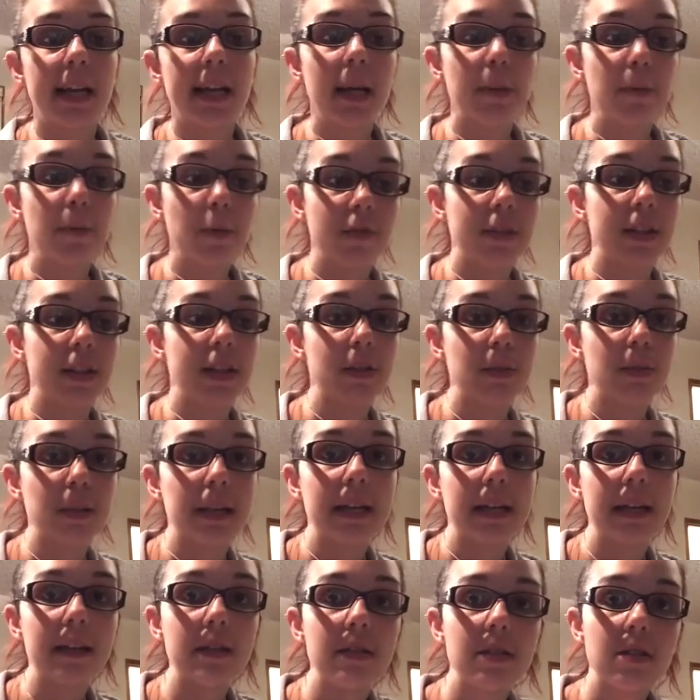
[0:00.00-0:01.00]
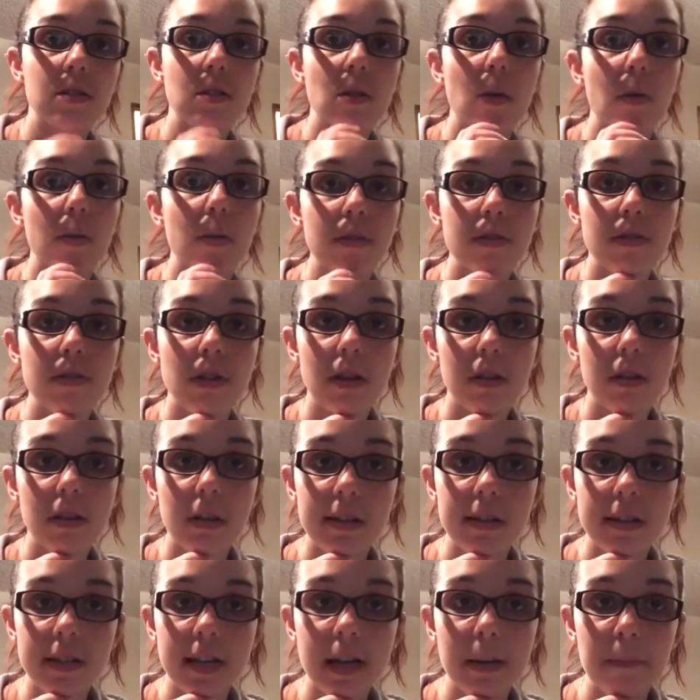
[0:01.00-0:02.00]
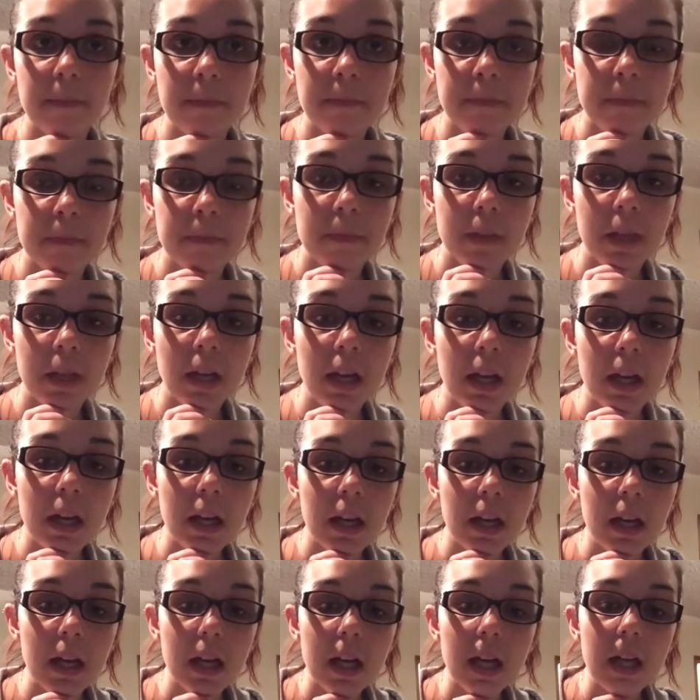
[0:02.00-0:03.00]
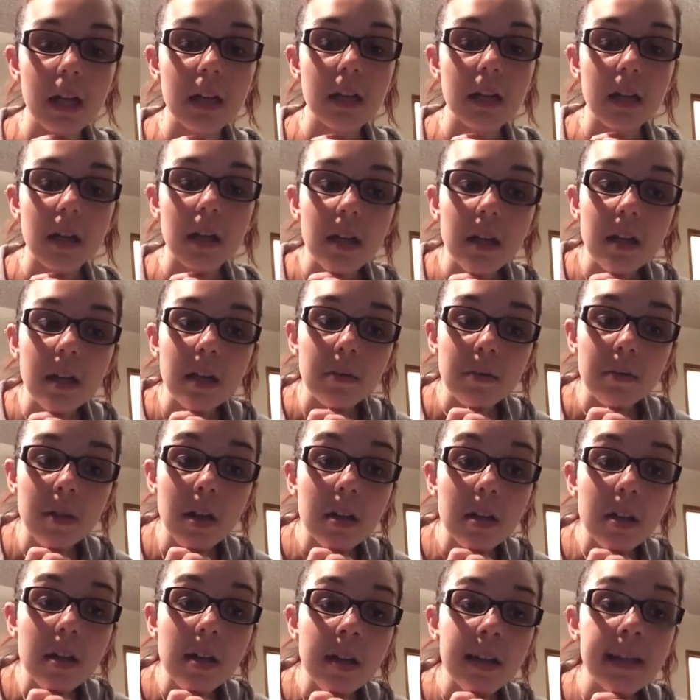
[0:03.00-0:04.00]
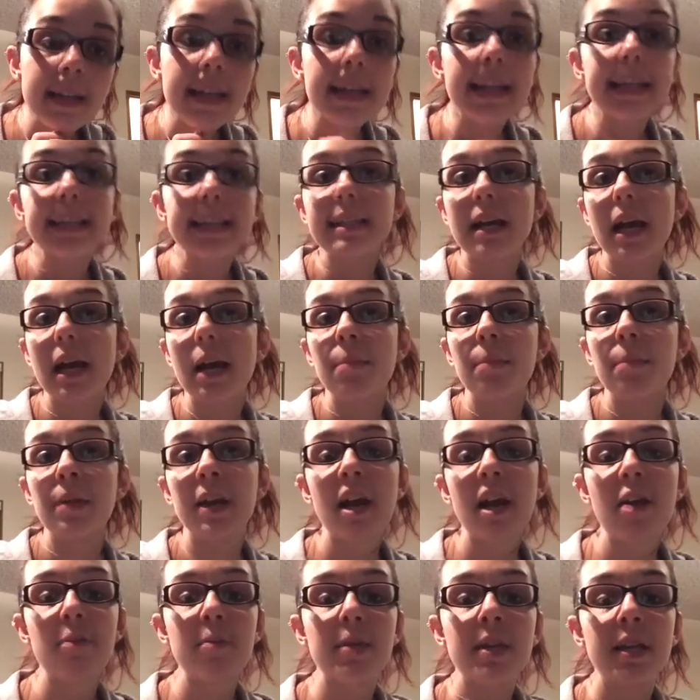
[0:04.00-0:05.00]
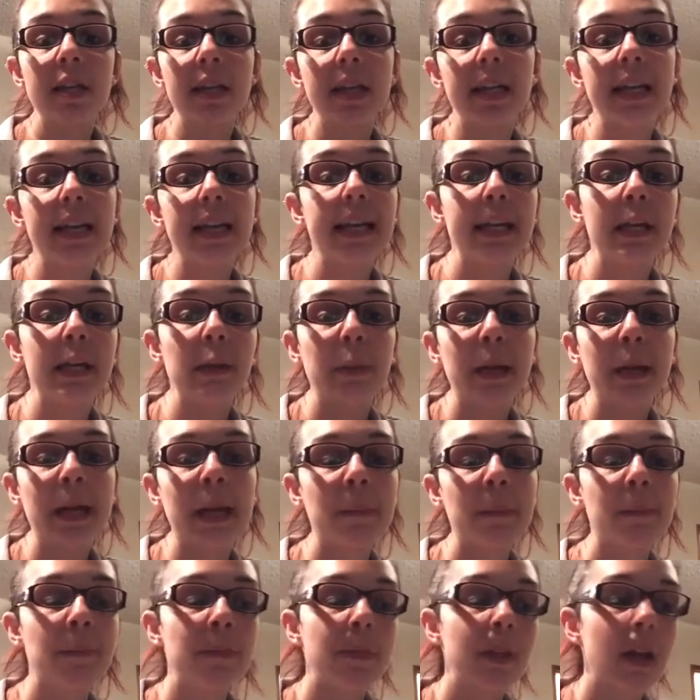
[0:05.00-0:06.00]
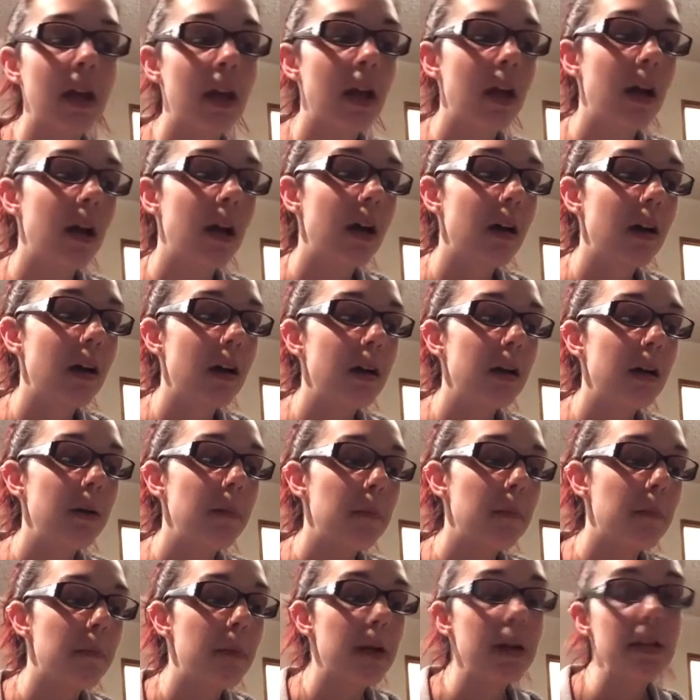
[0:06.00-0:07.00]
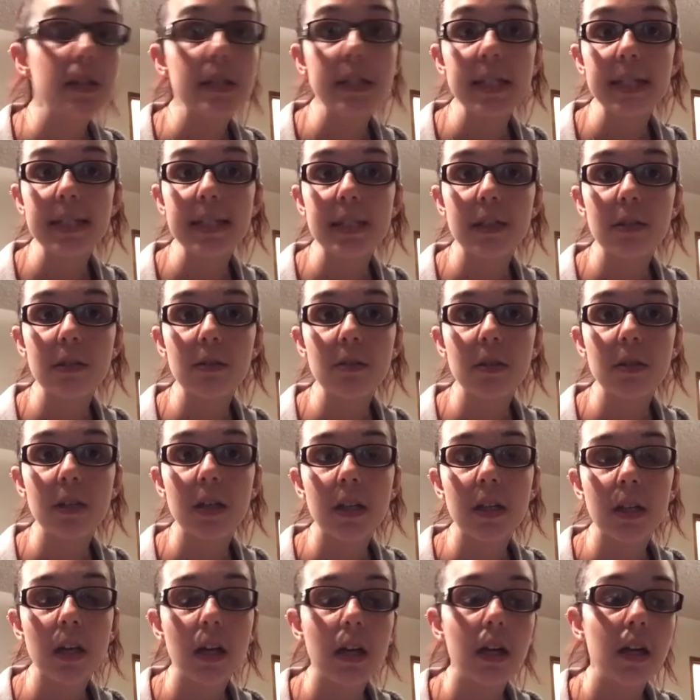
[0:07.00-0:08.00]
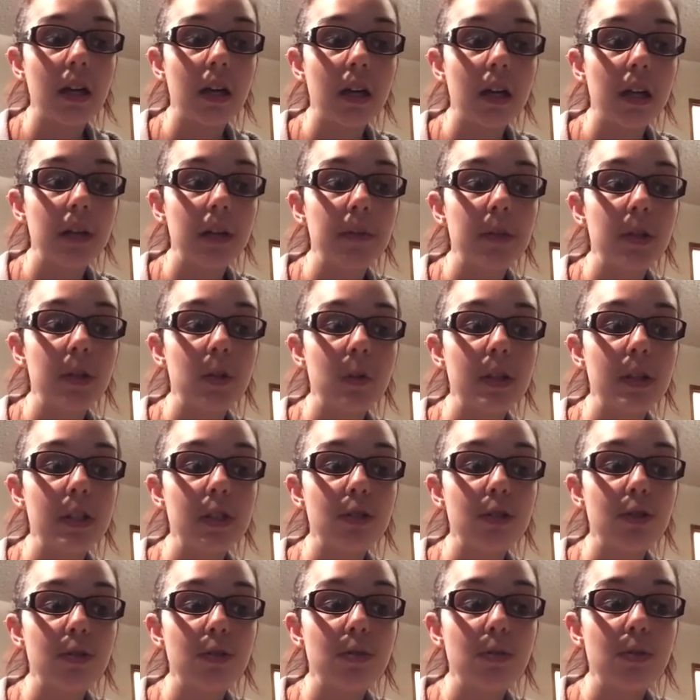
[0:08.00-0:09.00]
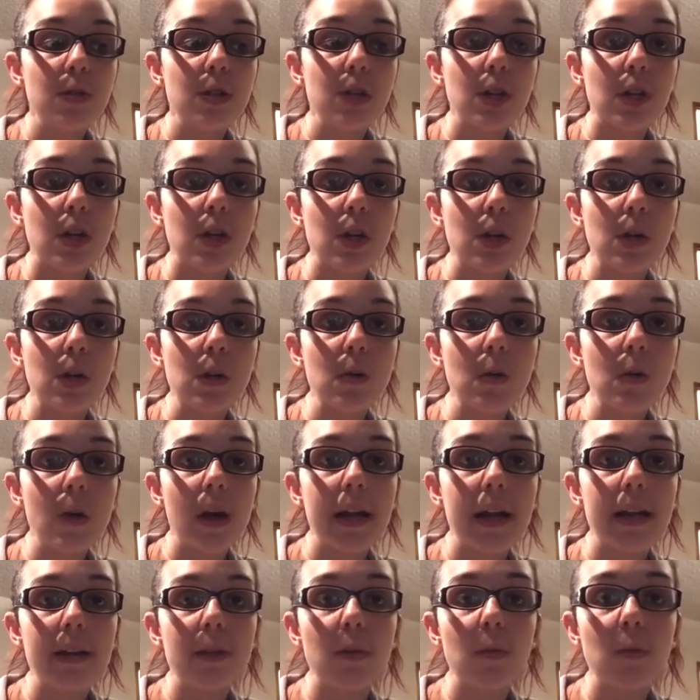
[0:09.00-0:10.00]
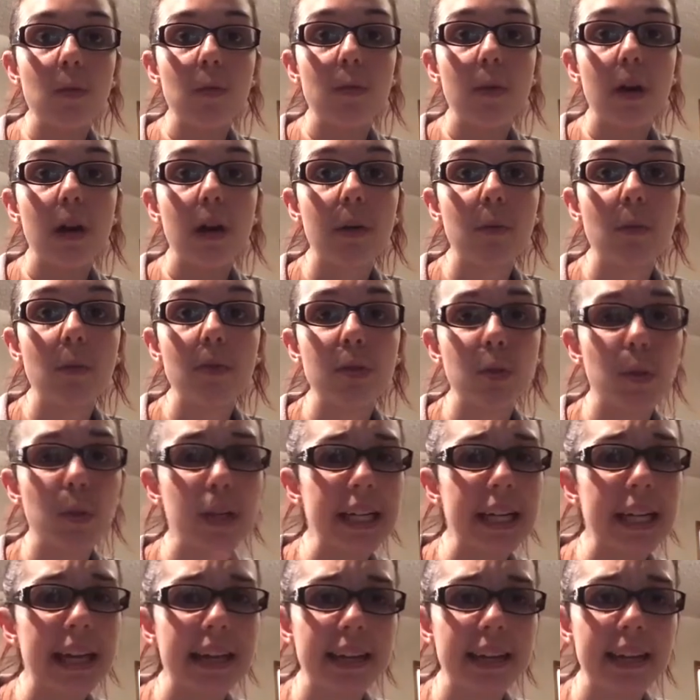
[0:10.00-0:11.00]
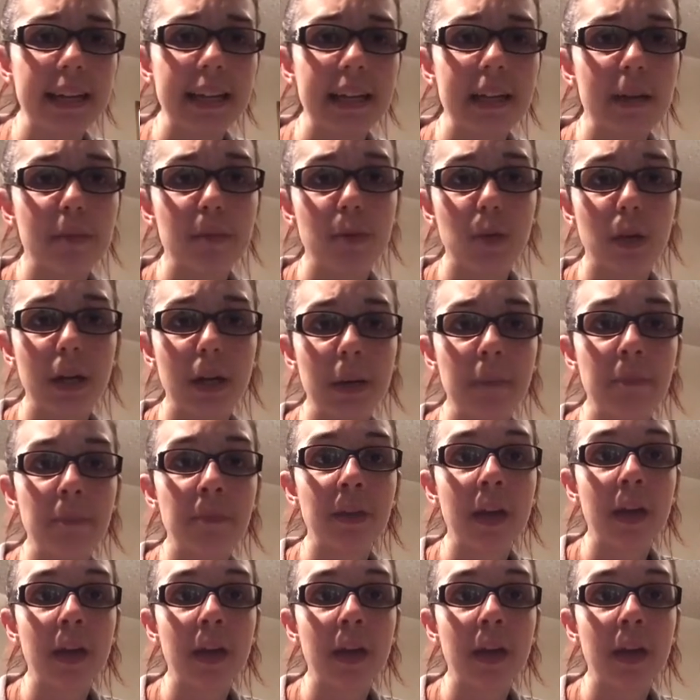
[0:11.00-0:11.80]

and I'm moving this weekend. So there's not a lot of time. Not a lot of knitting time, but I have been knitting anyway. Miles needs out. I'm going to go. I won't do any editing. I'm sorry.